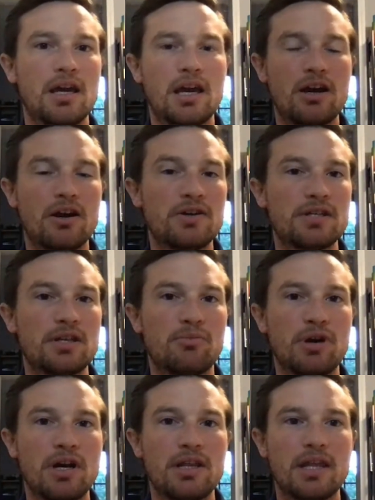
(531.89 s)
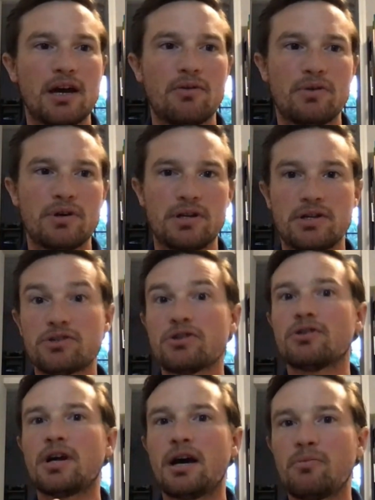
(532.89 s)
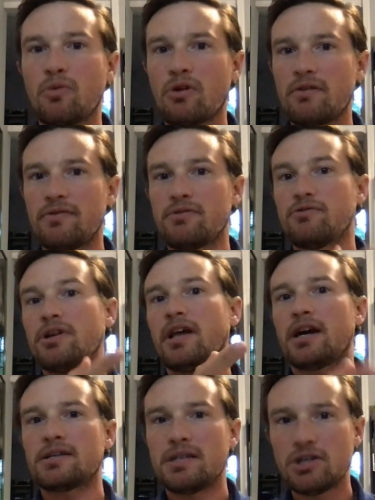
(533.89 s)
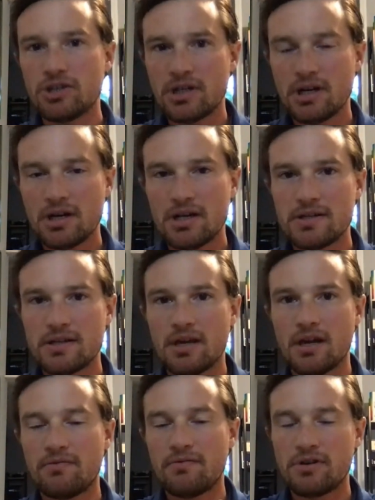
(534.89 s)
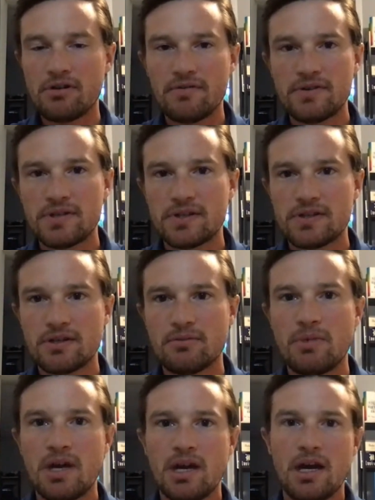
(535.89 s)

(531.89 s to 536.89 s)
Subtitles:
areas of the brain that would turn on more of the relaxation areas of the nervous system